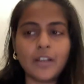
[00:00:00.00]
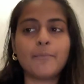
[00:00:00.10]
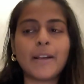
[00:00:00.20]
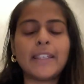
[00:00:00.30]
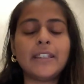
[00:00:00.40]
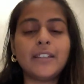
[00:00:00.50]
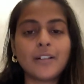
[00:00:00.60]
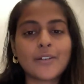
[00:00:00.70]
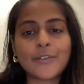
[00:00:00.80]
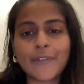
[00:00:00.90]
My
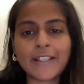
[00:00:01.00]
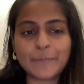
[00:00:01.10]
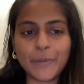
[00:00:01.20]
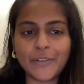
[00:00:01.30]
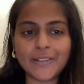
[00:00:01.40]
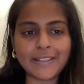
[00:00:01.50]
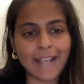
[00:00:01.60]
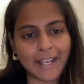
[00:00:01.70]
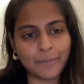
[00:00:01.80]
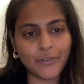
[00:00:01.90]
years of experience in
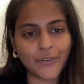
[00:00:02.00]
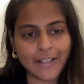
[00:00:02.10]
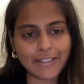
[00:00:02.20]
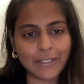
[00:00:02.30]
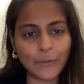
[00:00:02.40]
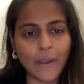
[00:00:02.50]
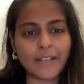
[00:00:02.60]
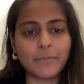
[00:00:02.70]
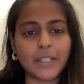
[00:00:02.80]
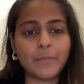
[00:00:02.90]
animal rescue had
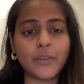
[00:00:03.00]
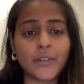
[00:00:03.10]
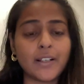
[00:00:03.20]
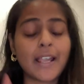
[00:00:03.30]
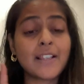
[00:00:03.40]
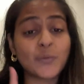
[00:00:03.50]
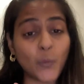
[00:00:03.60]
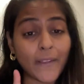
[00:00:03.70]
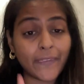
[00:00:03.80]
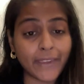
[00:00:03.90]
made me realize
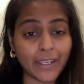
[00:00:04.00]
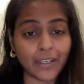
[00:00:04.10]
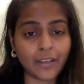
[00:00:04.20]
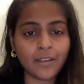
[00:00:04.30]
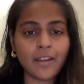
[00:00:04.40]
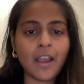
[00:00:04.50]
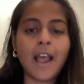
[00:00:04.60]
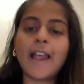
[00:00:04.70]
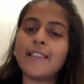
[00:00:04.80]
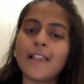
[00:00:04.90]
one thing.
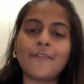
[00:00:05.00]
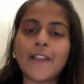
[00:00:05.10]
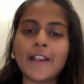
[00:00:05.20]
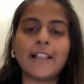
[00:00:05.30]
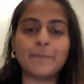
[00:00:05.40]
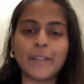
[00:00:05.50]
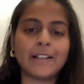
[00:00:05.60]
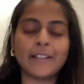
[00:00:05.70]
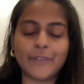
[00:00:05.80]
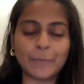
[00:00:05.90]
I love helping
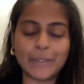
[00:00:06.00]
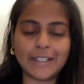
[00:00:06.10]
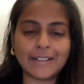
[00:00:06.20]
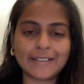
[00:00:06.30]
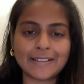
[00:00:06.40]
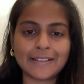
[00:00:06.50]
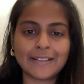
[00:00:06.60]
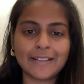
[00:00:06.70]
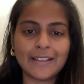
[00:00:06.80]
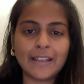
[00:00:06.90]
living beings.
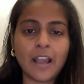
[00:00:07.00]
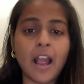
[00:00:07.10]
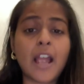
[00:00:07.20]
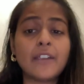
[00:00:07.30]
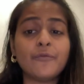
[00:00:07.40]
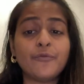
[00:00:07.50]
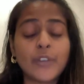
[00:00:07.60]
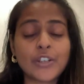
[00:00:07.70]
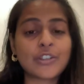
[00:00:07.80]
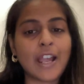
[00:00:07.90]
I
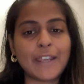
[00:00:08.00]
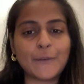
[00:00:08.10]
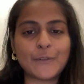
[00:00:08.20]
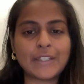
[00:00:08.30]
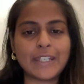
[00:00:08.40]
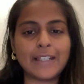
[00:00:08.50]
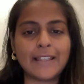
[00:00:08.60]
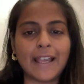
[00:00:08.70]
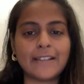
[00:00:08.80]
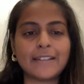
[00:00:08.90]
wished I could take
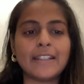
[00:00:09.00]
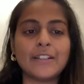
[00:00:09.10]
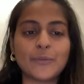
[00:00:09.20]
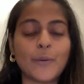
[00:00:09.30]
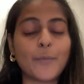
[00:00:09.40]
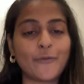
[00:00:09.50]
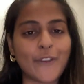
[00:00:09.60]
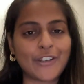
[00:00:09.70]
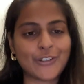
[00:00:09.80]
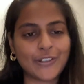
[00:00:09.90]
that into a
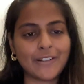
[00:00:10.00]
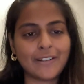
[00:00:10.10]
profession.